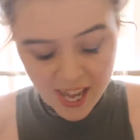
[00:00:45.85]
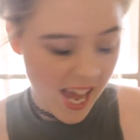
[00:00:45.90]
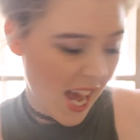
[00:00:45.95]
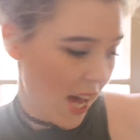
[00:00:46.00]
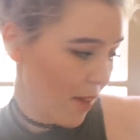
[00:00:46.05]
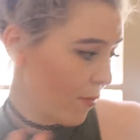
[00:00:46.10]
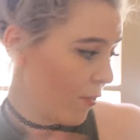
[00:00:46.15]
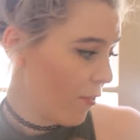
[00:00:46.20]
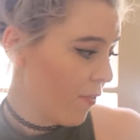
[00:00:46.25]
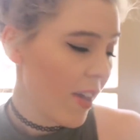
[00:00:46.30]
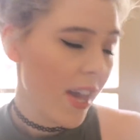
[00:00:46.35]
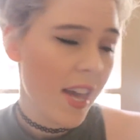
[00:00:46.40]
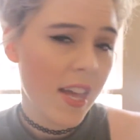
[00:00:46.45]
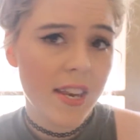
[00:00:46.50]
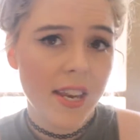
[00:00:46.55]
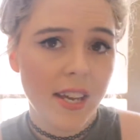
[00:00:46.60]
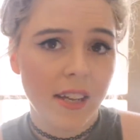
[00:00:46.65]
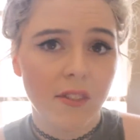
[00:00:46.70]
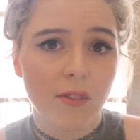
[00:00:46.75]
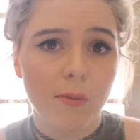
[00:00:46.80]
I have a
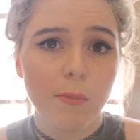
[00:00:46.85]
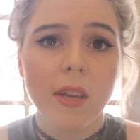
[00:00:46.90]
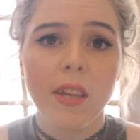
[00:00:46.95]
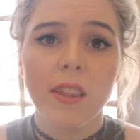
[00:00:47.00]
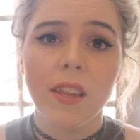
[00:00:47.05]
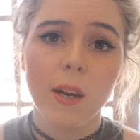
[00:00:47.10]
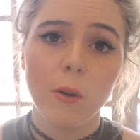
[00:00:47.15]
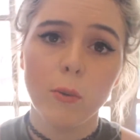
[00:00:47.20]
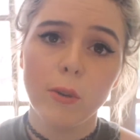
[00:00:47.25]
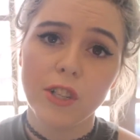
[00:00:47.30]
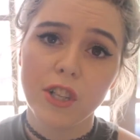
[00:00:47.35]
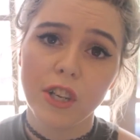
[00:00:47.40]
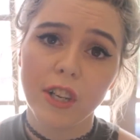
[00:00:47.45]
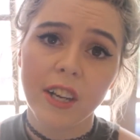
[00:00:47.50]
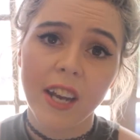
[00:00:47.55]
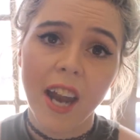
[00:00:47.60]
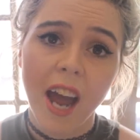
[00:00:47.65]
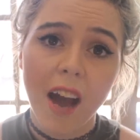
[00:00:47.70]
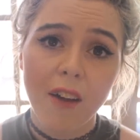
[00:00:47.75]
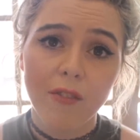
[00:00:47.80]
fan next to me that I wish I
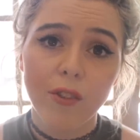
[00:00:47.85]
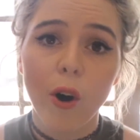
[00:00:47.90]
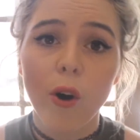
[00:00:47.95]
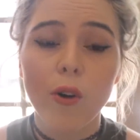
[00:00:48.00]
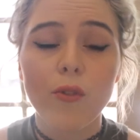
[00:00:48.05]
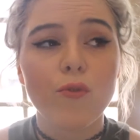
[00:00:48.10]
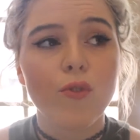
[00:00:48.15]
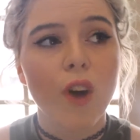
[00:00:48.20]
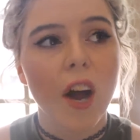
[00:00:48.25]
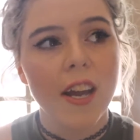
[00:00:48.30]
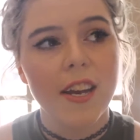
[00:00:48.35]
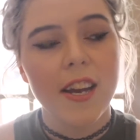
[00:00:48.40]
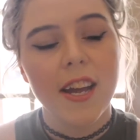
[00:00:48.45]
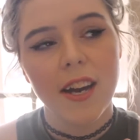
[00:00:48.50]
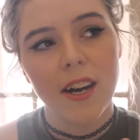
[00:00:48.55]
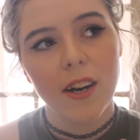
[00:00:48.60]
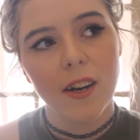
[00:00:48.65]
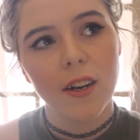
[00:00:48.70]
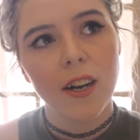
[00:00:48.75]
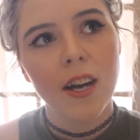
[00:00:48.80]
could have on right
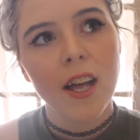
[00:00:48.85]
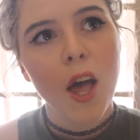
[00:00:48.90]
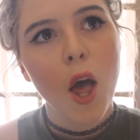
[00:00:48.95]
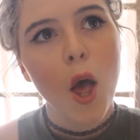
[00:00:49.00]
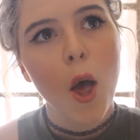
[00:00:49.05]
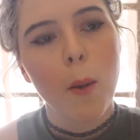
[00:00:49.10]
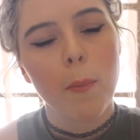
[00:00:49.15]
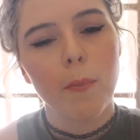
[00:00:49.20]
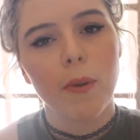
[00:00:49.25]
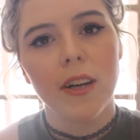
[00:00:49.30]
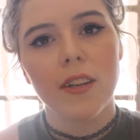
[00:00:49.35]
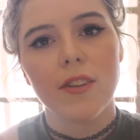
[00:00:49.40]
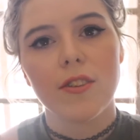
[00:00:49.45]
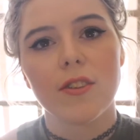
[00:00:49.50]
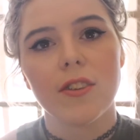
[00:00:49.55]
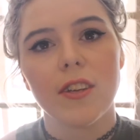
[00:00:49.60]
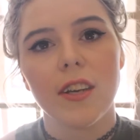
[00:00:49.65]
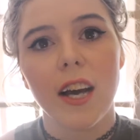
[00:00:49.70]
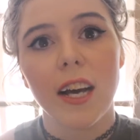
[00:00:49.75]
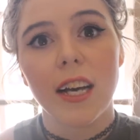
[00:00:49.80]
now,
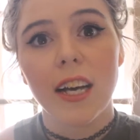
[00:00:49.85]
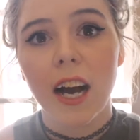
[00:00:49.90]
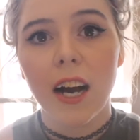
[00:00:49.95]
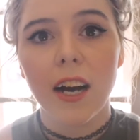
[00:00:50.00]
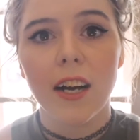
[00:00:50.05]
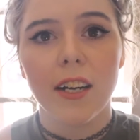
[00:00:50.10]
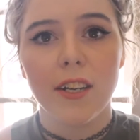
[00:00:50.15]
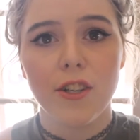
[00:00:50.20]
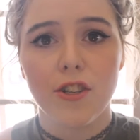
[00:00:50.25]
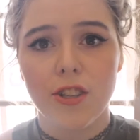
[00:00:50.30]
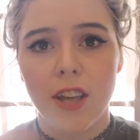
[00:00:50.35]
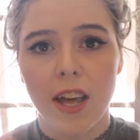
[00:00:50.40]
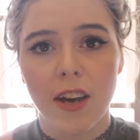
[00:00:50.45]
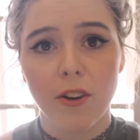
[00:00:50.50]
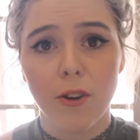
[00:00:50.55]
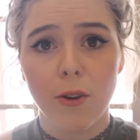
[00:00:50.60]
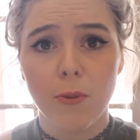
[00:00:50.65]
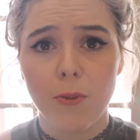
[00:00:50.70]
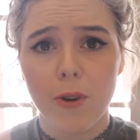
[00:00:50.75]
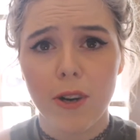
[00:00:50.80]
but I can't. I just had
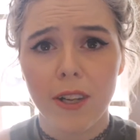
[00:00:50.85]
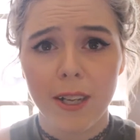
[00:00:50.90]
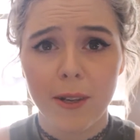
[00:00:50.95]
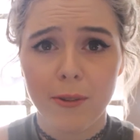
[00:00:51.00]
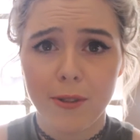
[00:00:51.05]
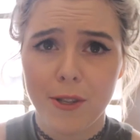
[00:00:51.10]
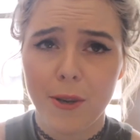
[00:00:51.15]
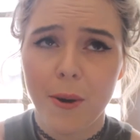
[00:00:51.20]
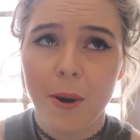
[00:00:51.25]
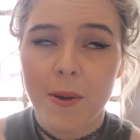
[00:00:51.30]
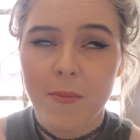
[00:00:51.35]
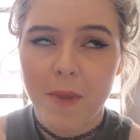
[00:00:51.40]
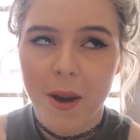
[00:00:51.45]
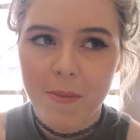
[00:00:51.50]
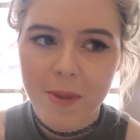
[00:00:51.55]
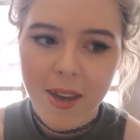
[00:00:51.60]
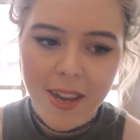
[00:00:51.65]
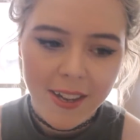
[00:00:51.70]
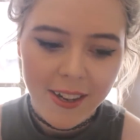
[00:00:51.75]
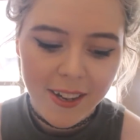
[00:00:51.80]
it on while I was doing my
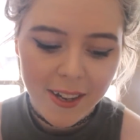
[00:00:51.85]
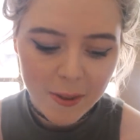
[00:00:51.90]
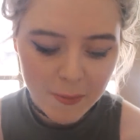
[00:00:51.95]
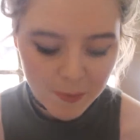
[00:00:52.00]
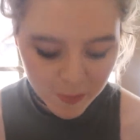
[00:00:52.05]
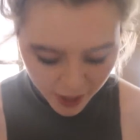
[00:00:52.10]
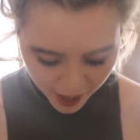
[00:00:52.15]
makeup.